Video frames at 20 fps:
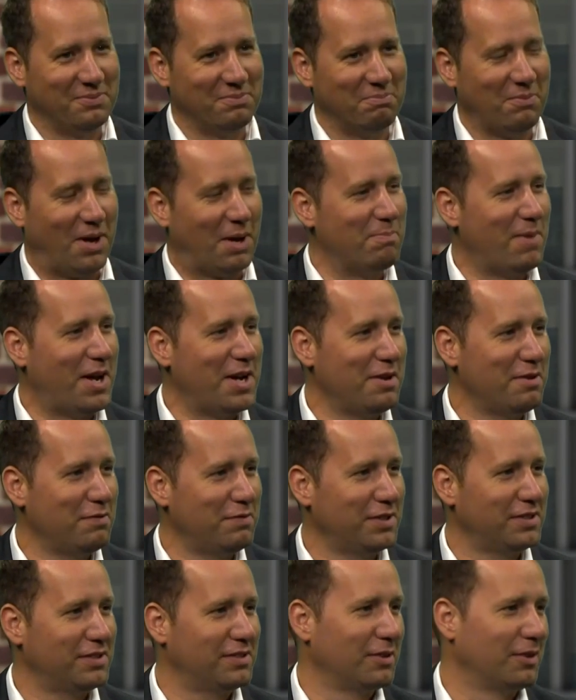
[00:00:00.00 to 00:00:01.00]
Many
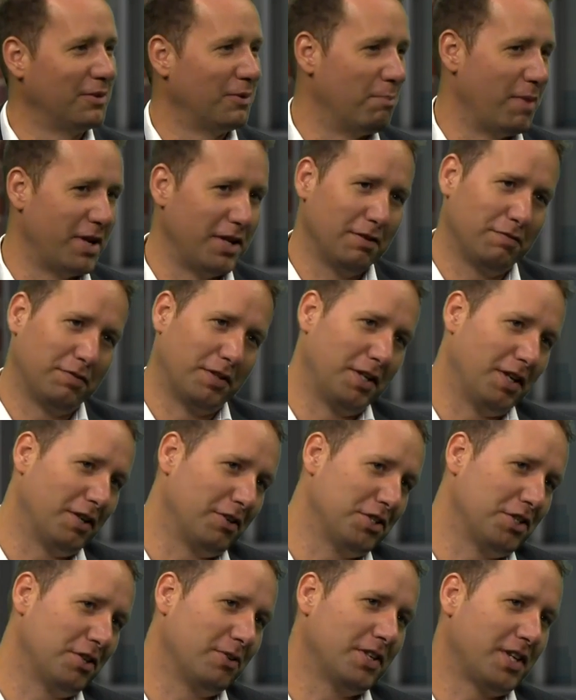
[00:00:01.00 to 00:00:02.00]
of us, or many of the
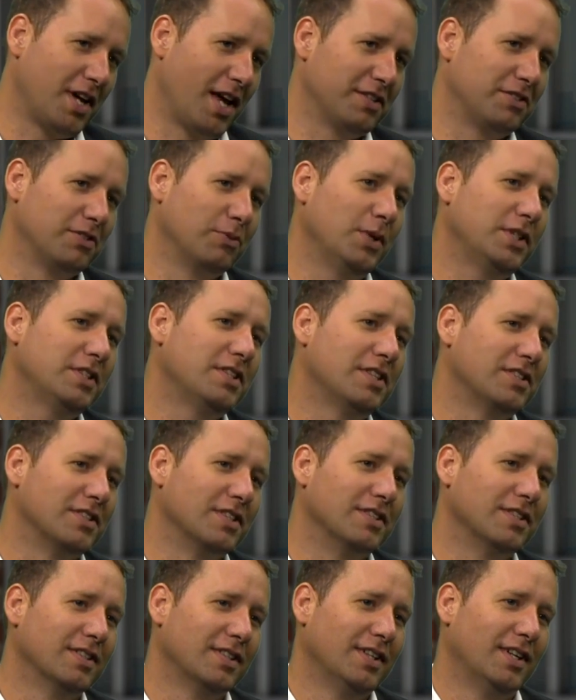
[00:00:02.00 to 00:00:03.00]
younger generation, hasn't witnessed
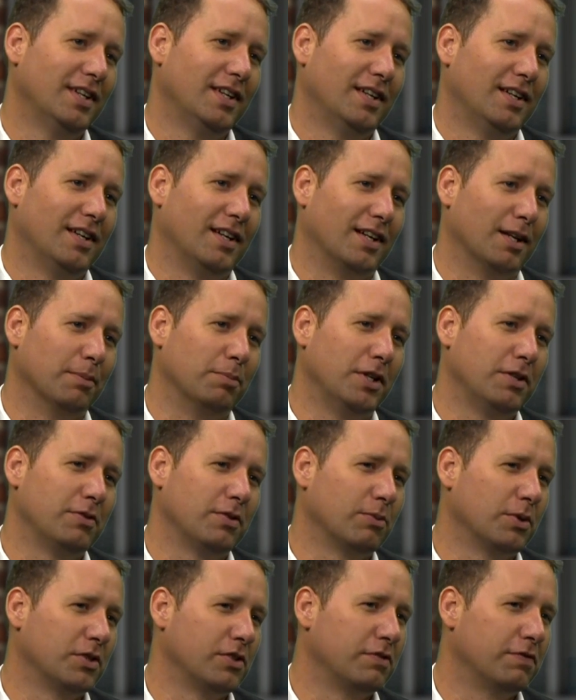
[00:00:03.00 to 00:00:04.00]
it. And I believe
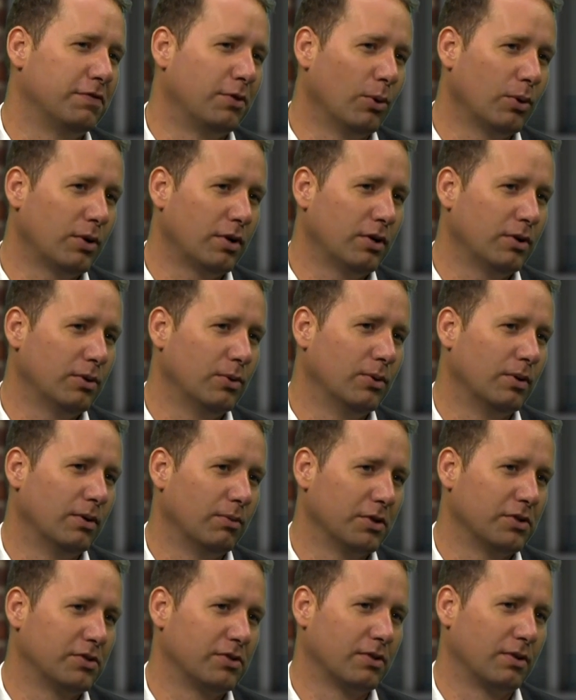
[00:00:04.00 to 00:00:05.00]
it was Volcker who
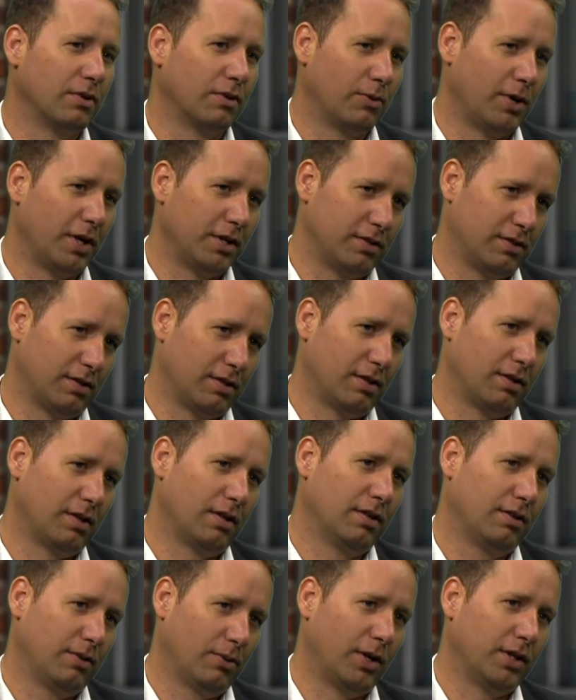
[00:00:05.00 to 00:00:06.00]
was quite
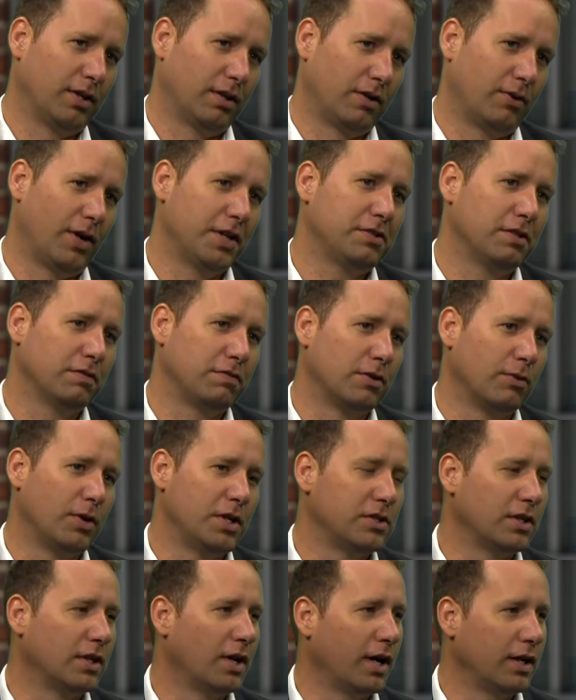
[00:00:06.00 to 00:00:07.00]
aggressive in
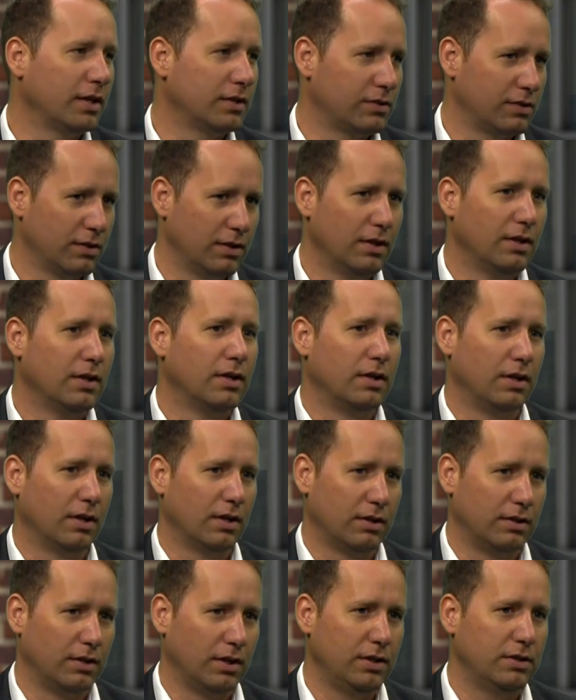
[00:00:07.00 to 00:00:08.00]
raising hikes. Yeah,
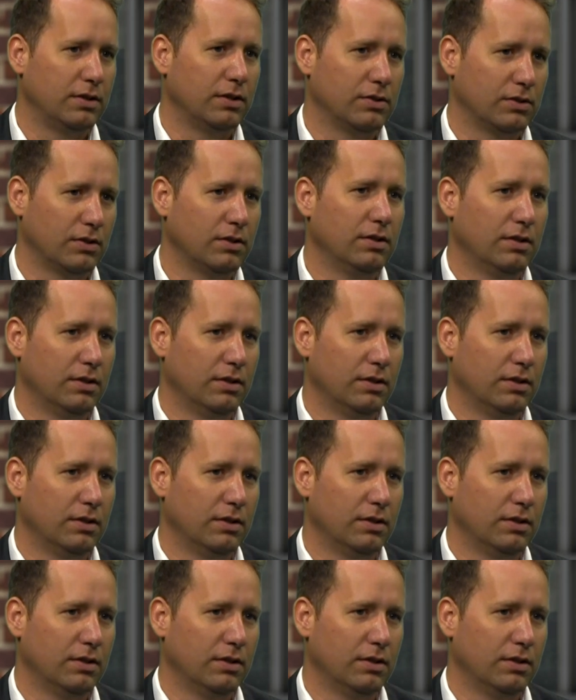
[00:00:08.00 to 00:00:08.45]
in the 80s.